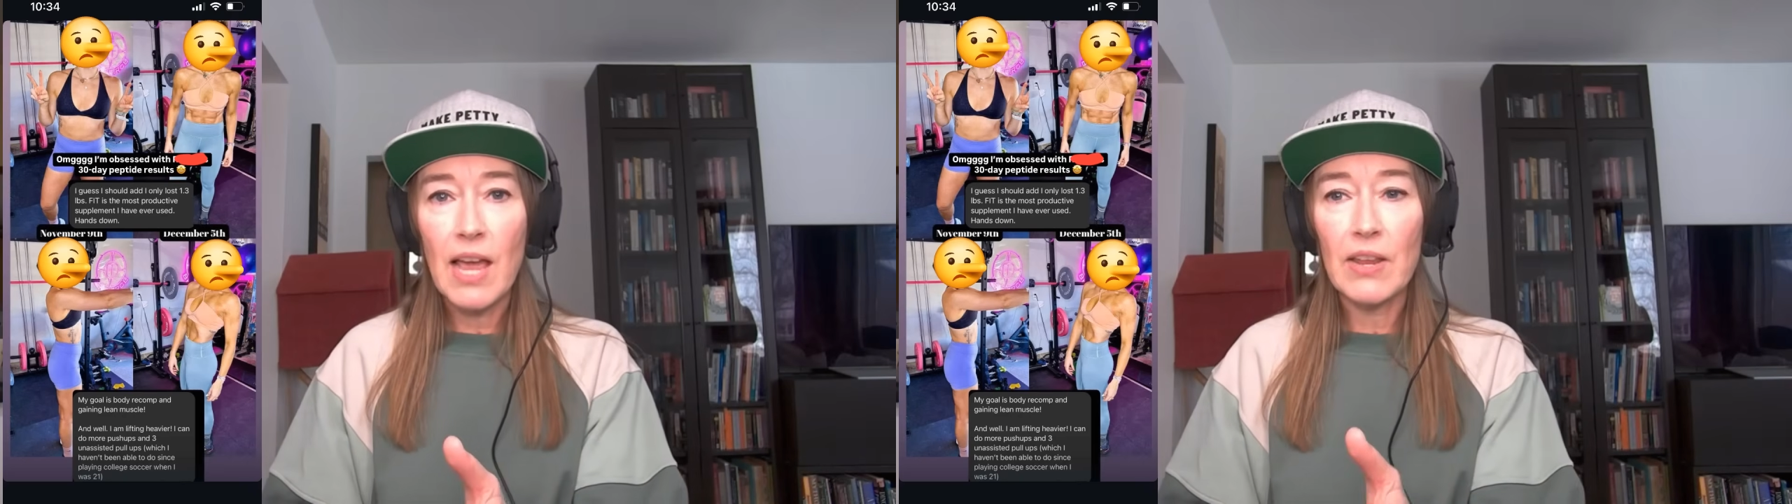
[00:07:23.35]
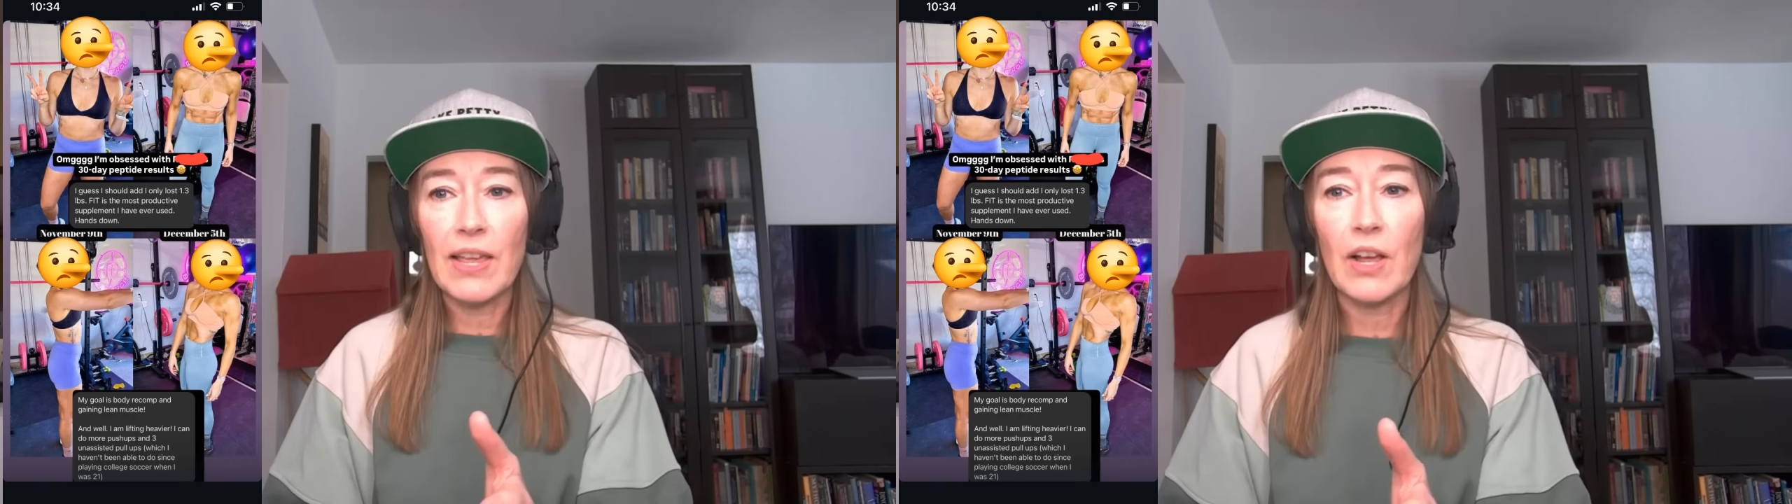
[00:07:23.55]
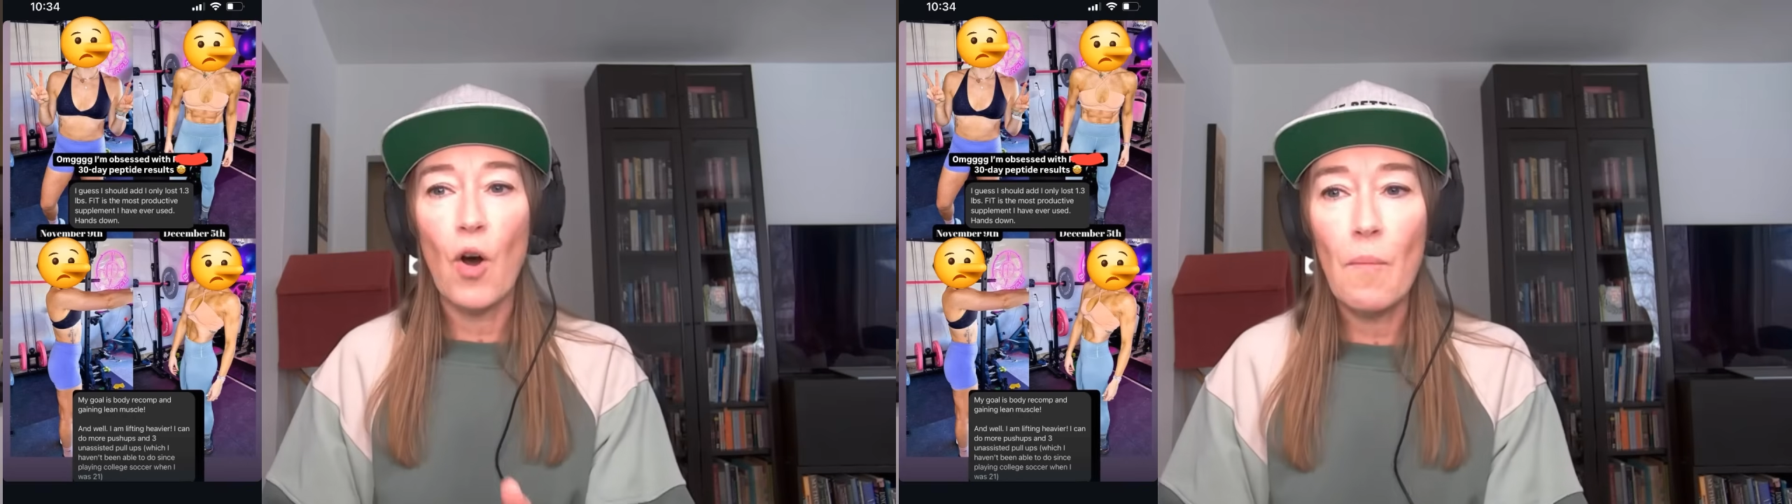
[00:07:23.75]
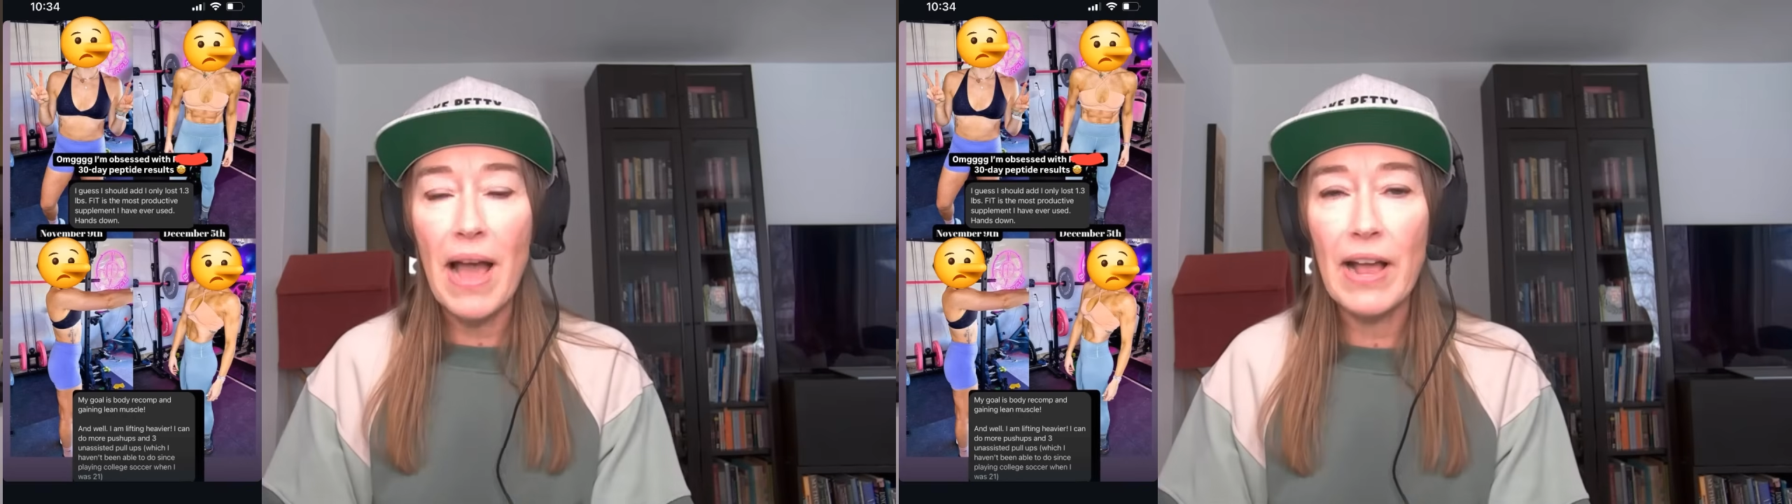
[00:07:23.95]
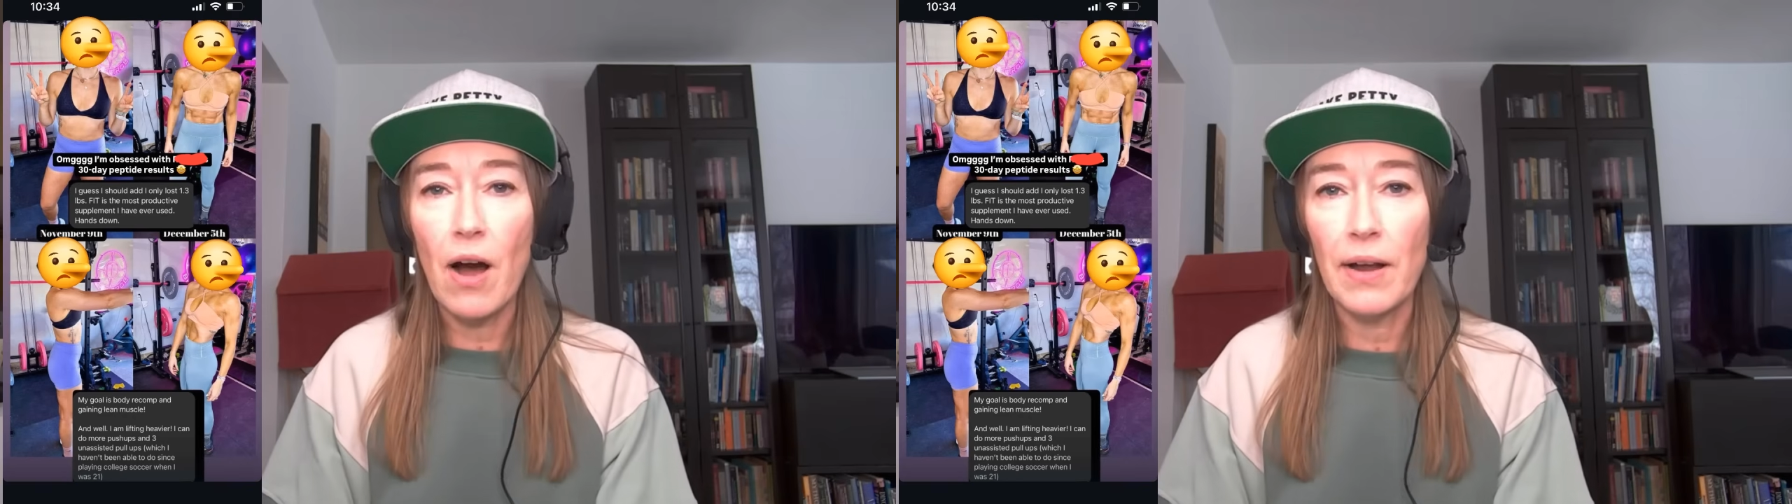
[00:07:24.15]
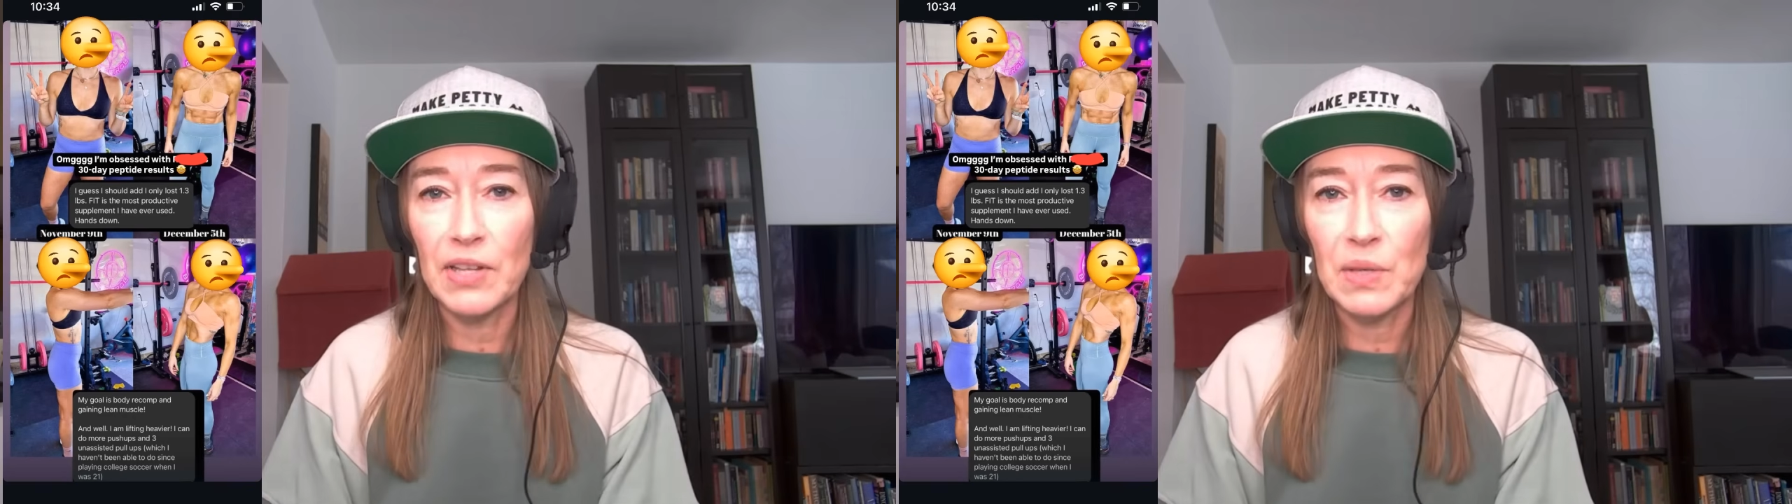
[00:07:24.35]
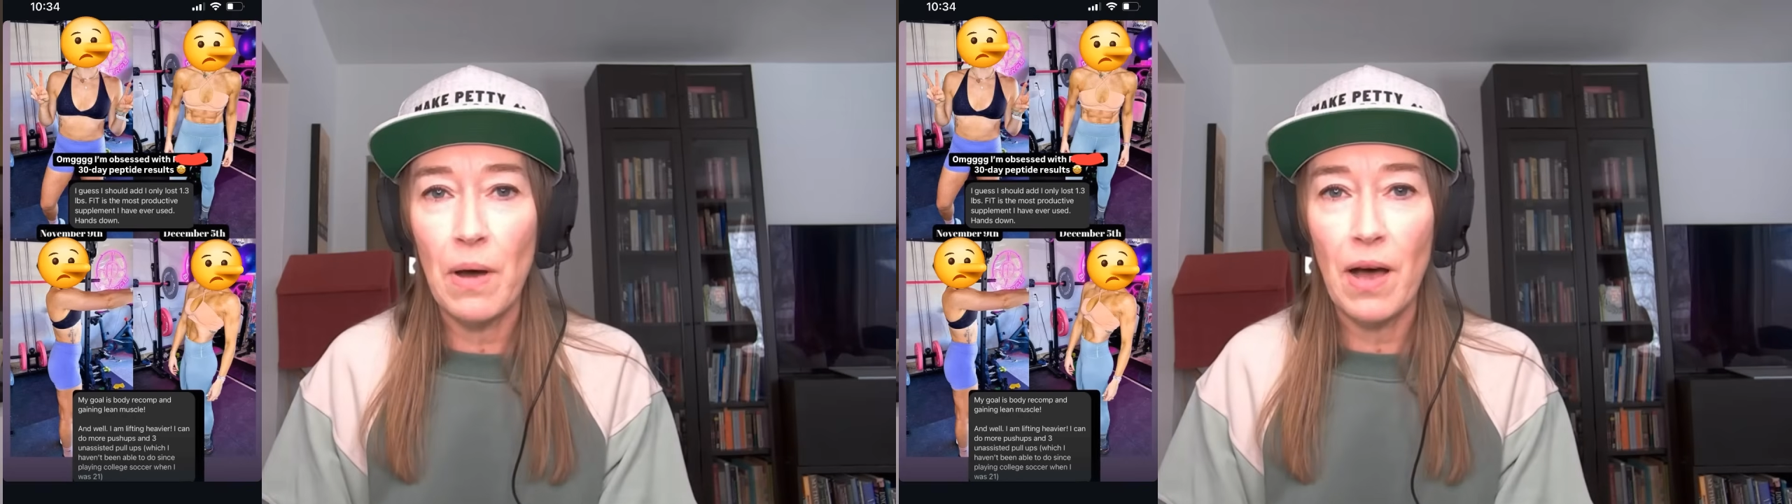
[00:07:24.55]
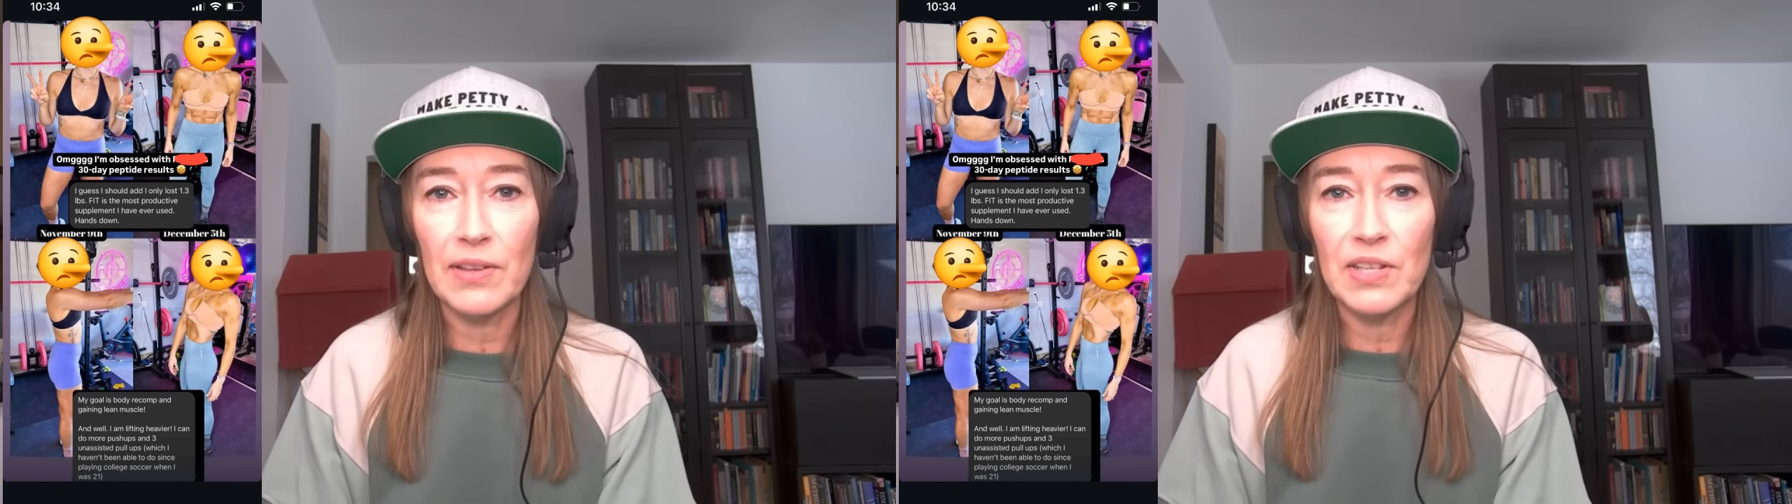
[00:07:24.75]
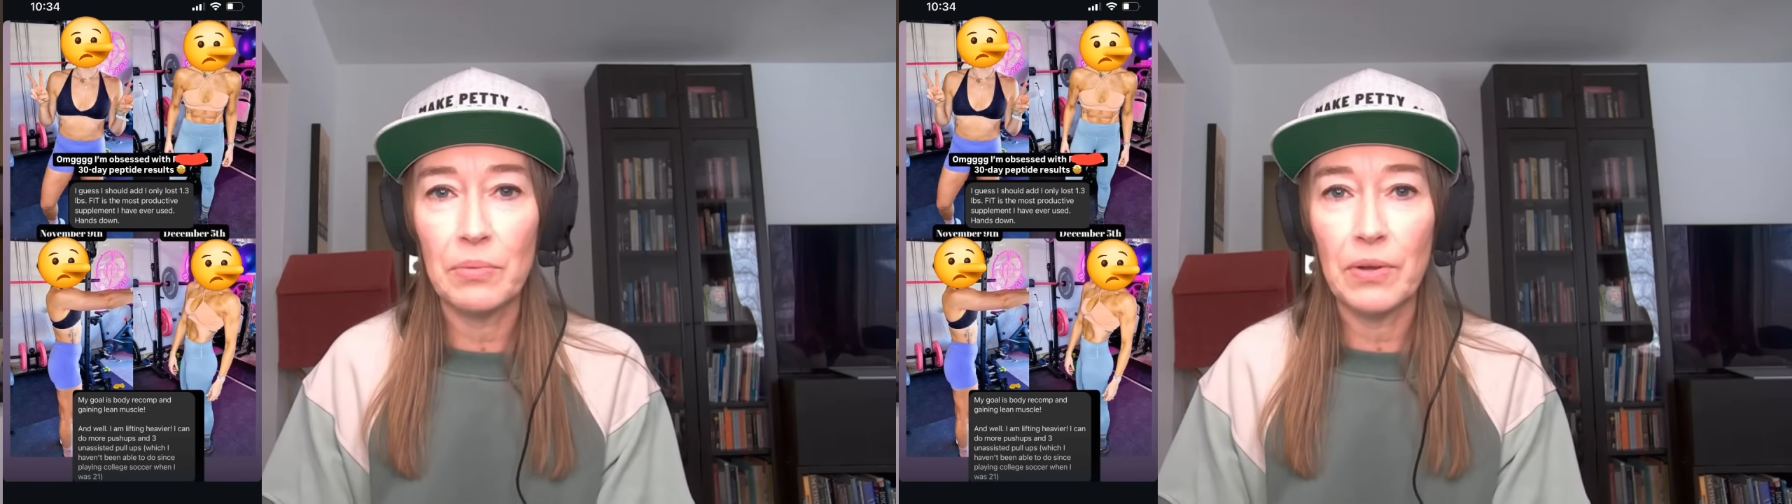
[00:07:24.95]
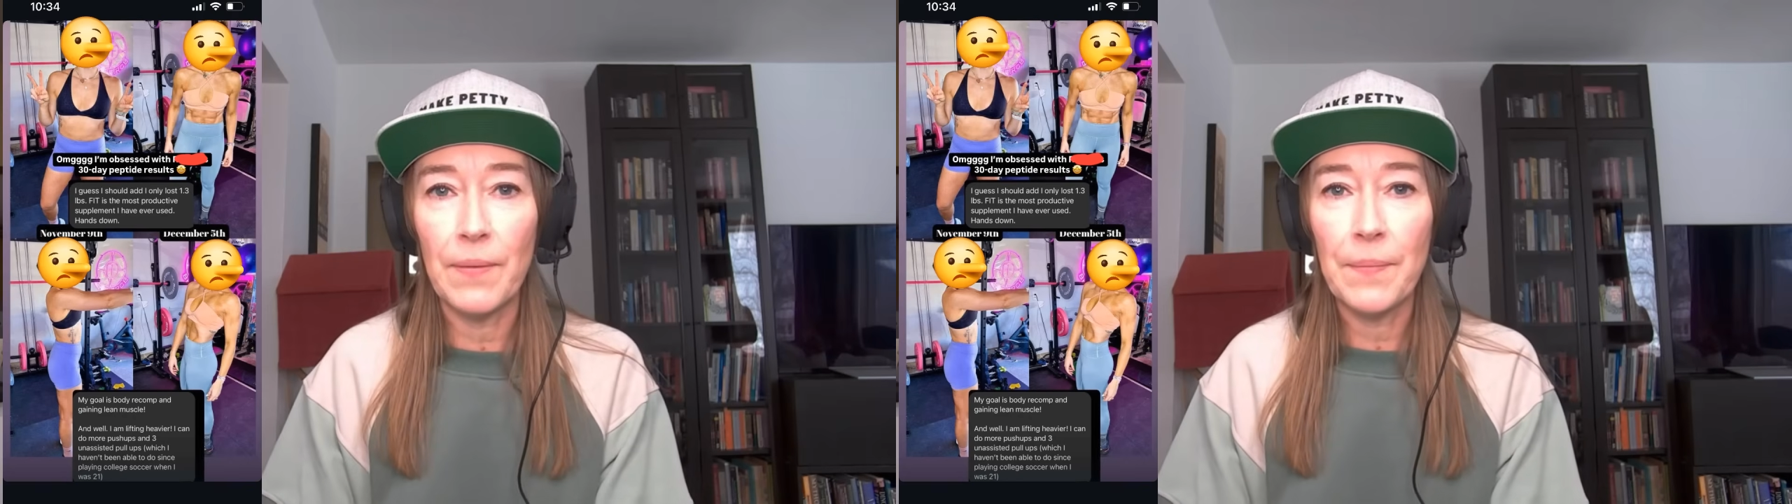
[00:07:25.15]
and you think, oh my God, it's
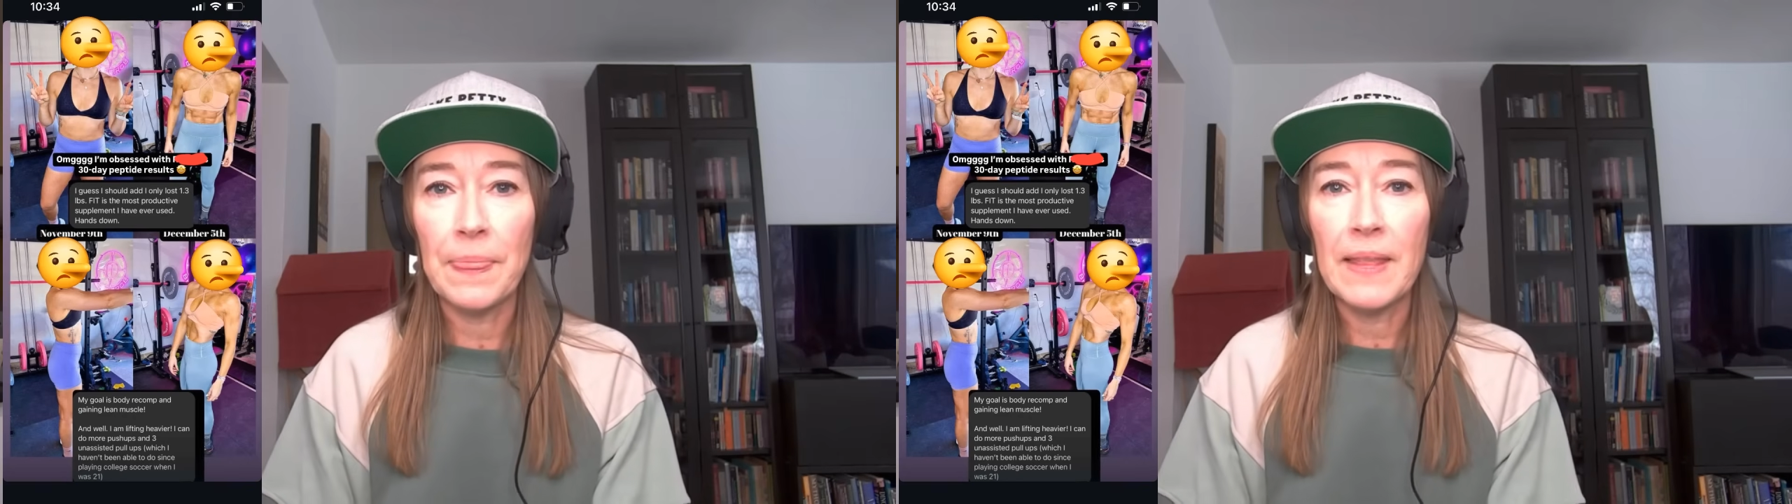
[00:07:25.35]
possible.